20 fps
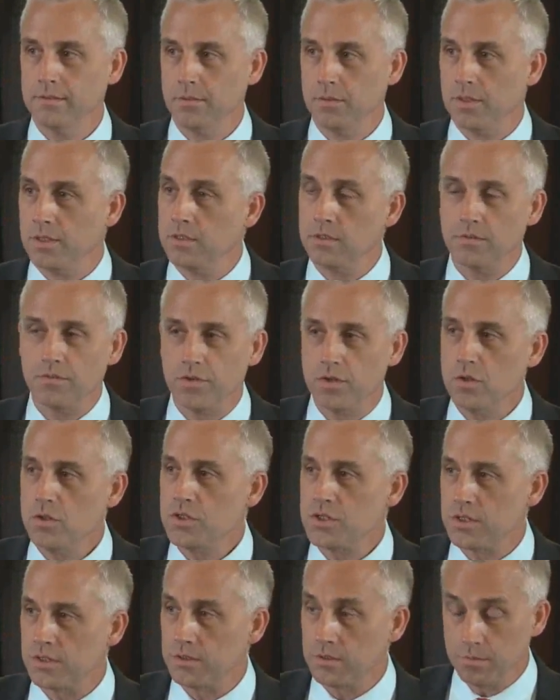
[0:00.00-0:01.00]
in the
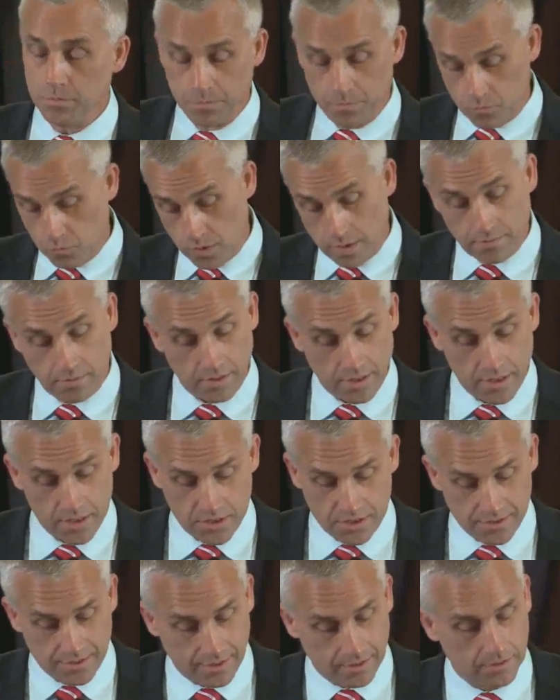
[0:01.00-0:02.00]
future,
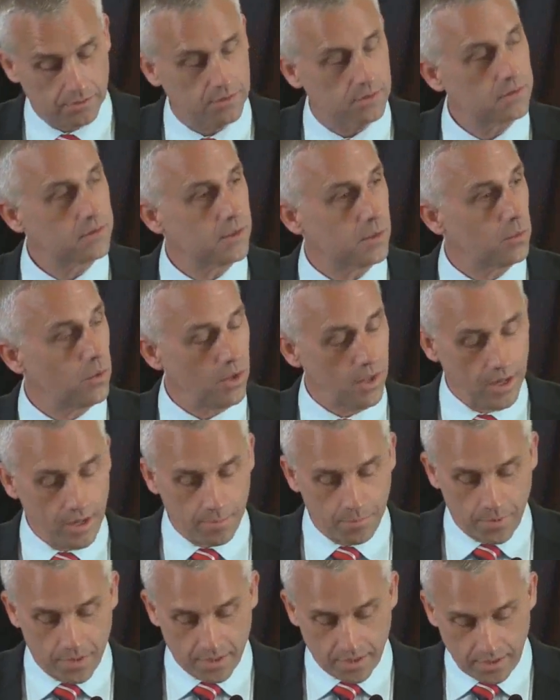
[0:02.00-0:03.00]
Revelation tells us it will
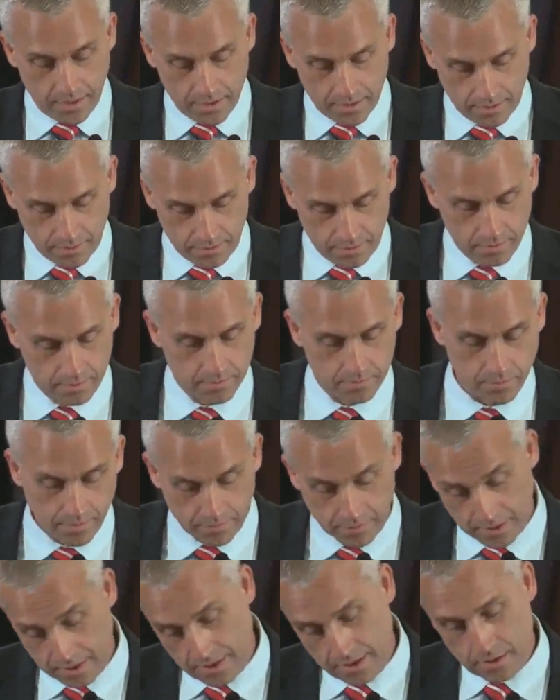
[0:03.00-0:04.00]
happen again.
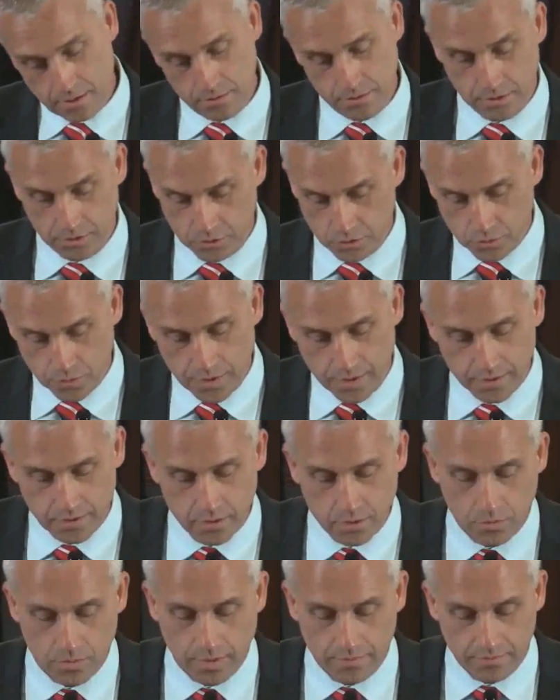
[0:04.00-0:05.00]
Again, I'll just read it to
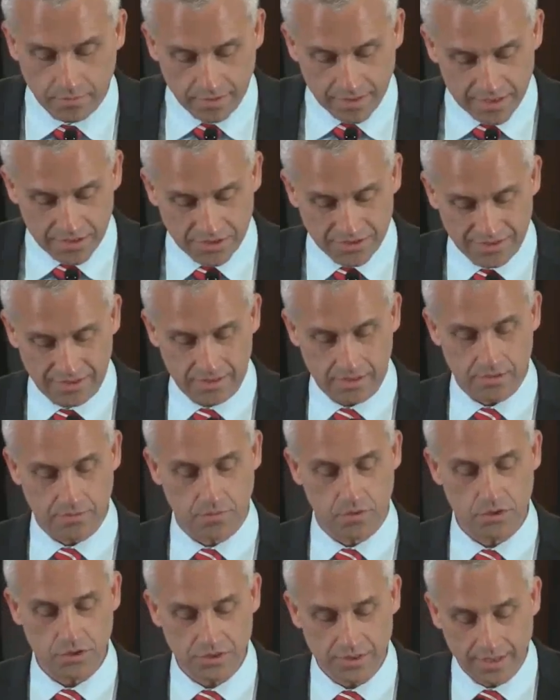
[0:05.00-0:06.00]
you. Revelation 6,
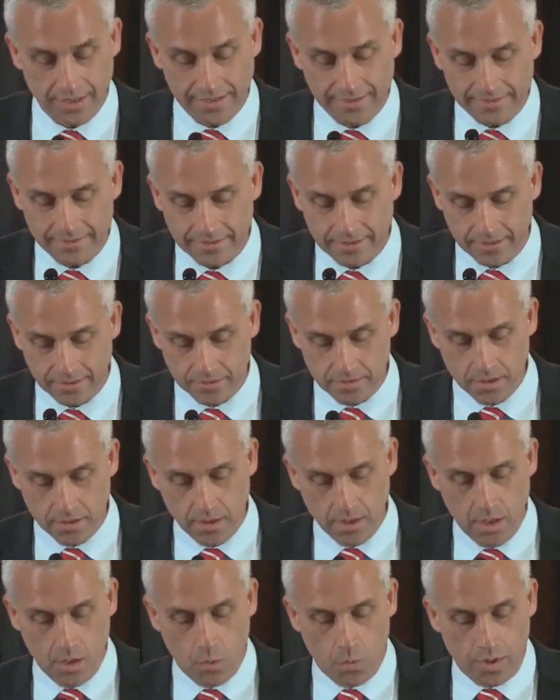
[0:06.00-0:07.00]
verse 9 says,
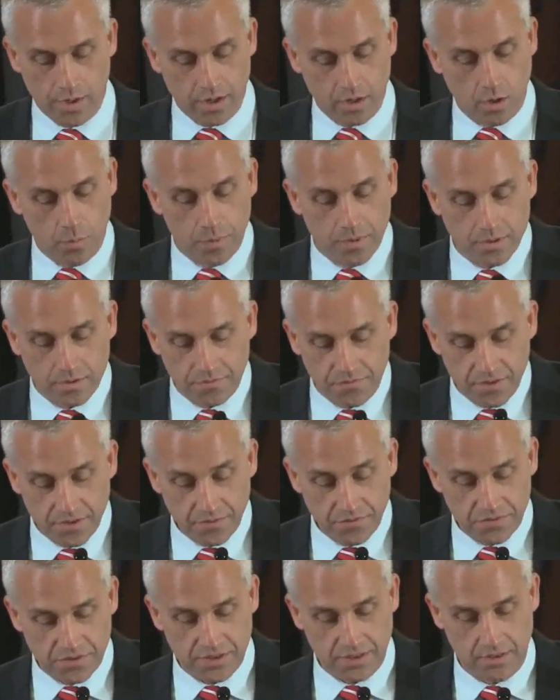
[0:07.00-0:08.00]
When he opened the
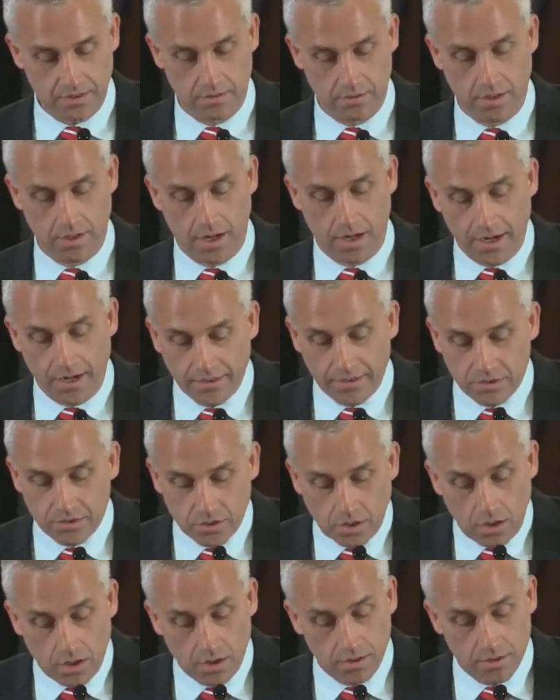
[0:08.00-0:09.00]
fifth seal, I
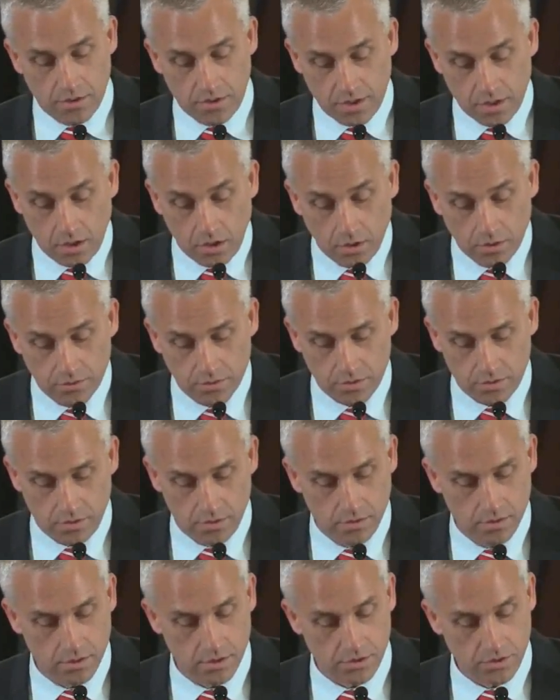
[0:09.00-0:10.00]
saw under the
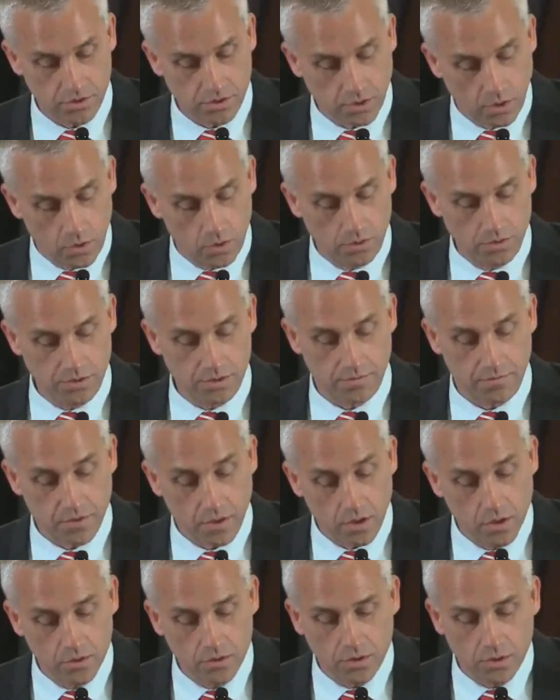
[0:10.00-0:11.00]
altar the souls of
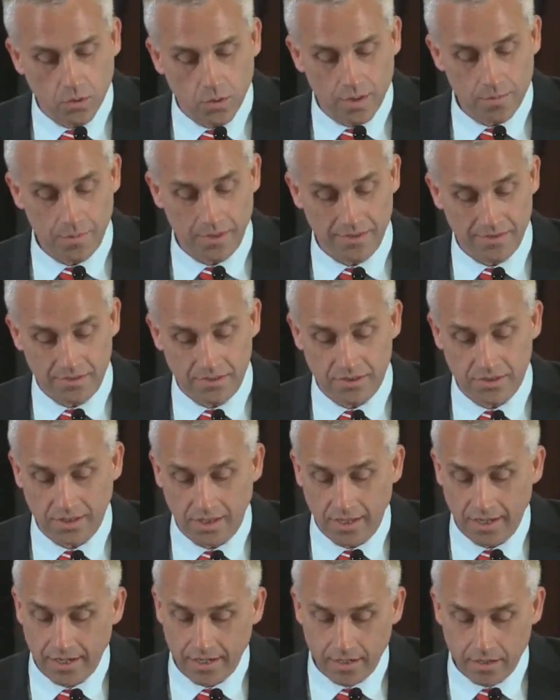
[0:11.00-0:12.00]
those who had been
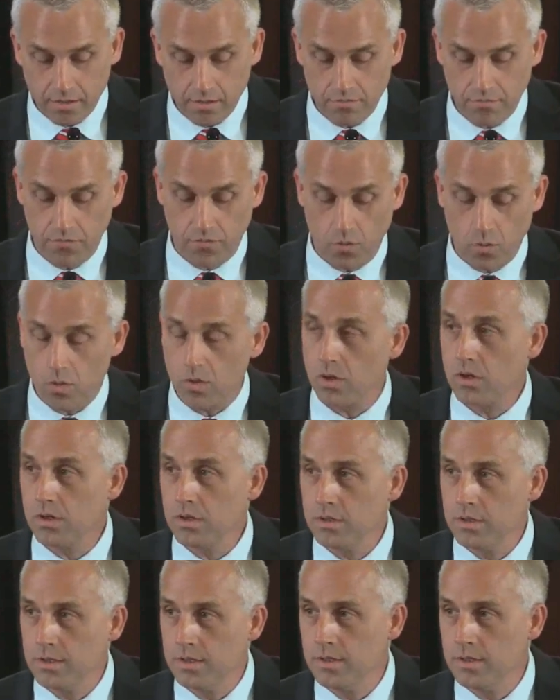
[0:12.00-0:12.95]
slain for